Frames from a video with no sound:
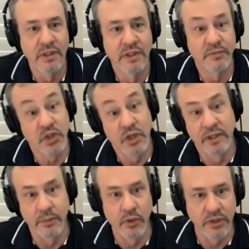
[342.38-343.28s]
So I ended
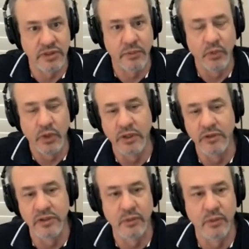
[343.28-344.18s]
up going
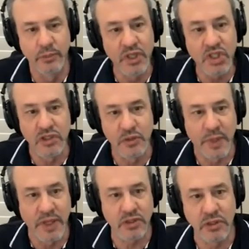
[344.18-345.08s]
submarines. And then when the mission
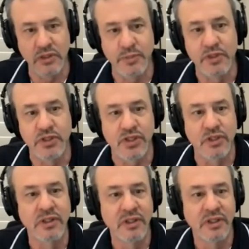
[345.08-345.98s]
specialist
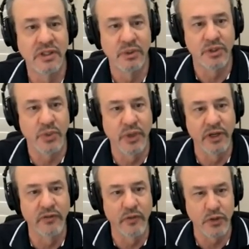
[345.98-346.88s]
position was
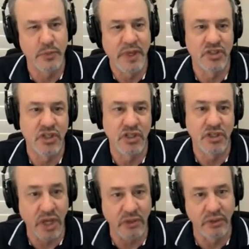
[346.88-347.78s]
created for space
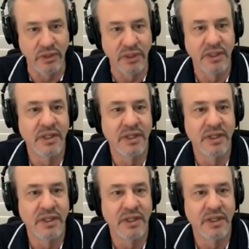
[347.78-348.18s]
shuttle,